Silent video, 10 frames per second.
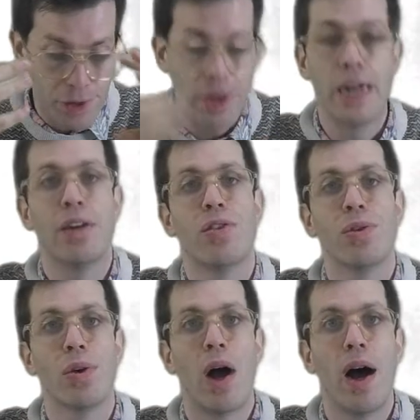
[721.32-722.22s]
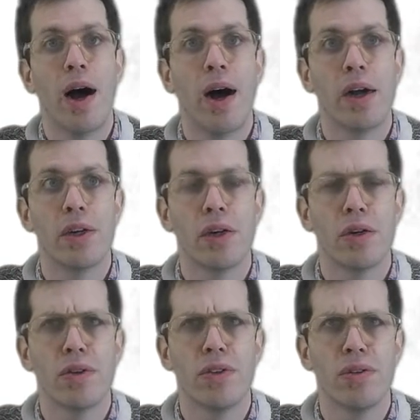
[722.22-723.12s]
you need to
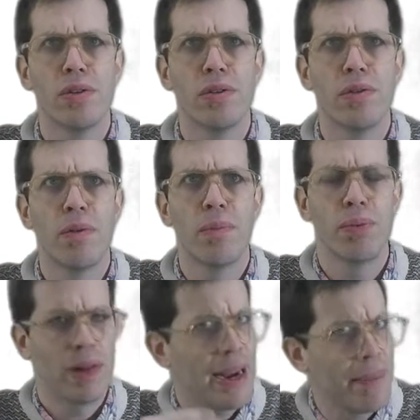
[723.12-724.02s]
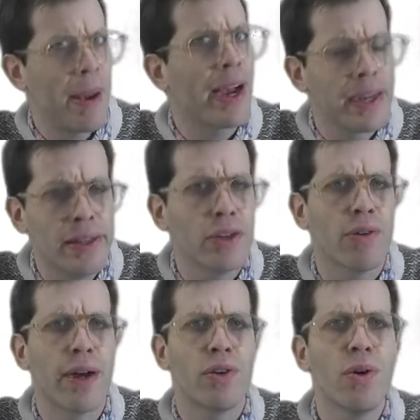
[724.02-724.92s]
go to play it back in the
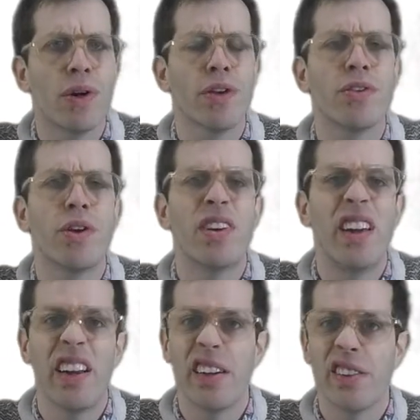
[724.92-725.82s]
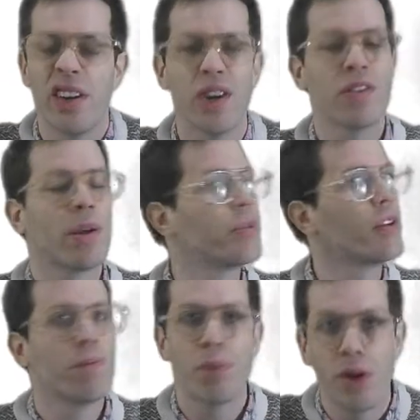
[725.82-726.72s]
correct order, so you need it to go to some
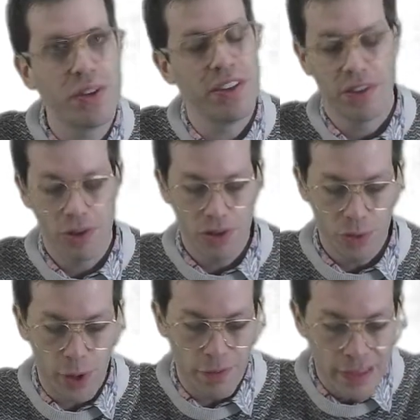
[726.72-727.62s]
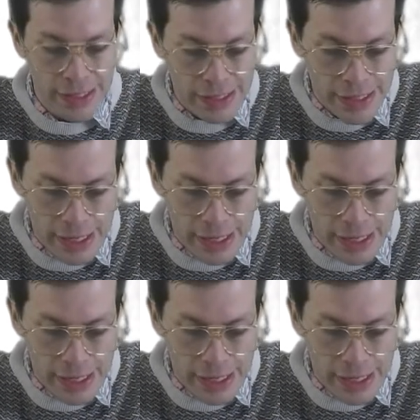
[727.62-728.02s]
sort of processor as well.